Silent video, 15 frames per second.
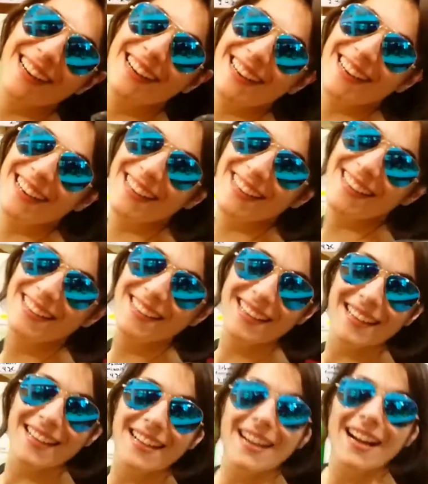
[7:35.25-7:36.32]
Your bags
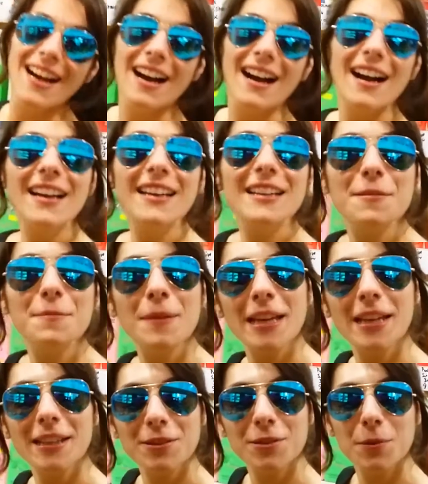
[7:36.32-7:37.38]
never break. I can
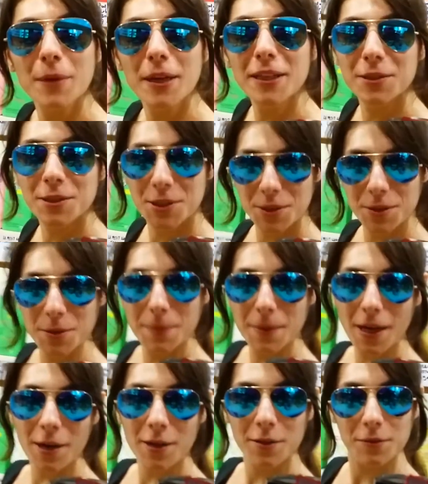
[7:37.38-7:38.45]
make a tomato soup
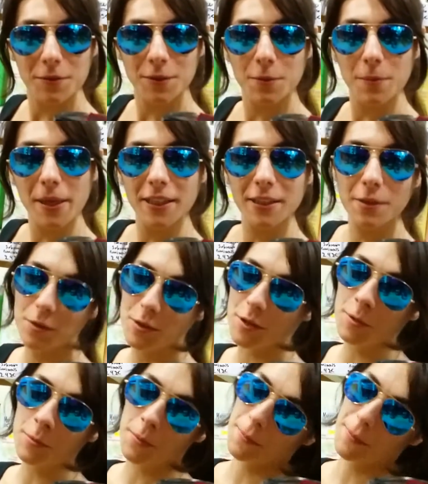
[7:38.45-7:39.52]
out of tomatoes
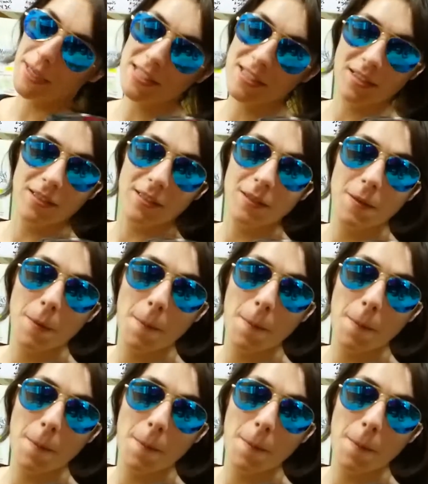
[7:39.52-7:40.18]
on my bicycle.